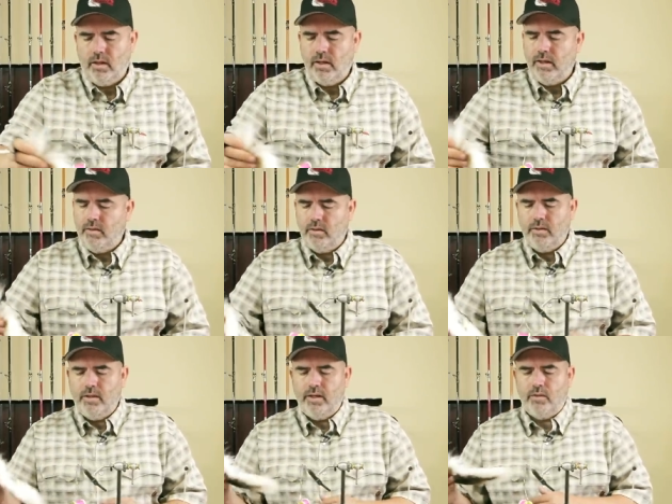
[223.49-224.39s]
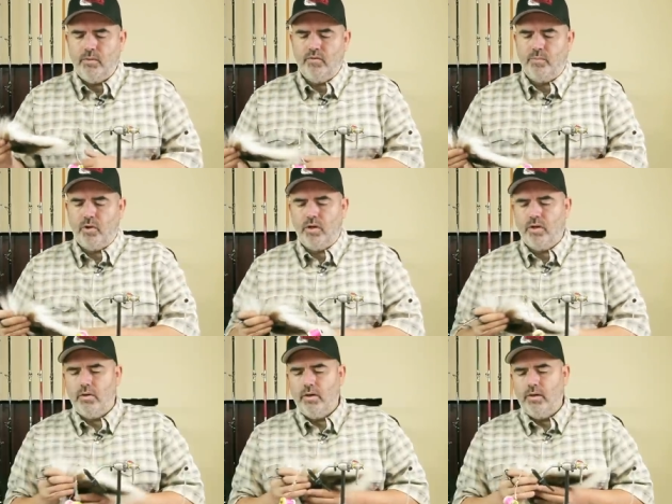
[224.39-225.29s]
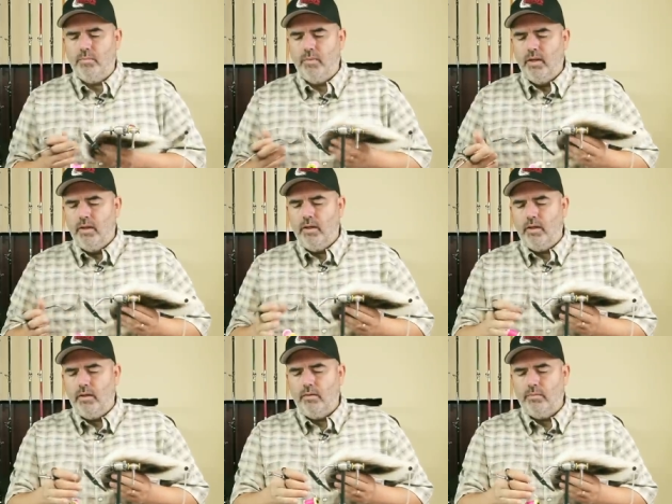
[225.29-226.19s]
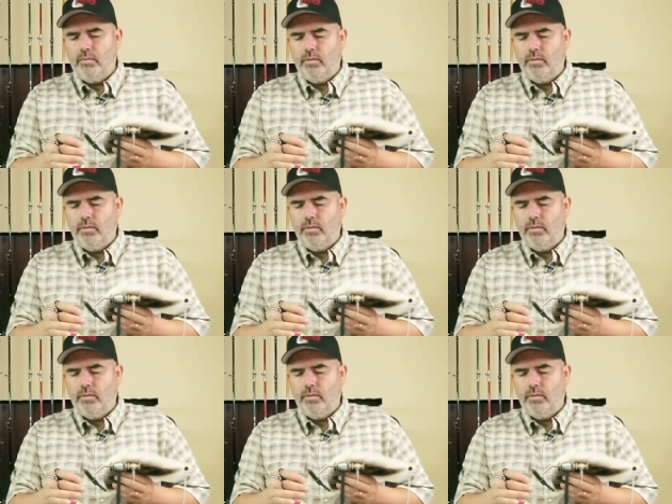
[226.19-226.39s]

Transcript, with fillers: eye on there, and we've brought our uh,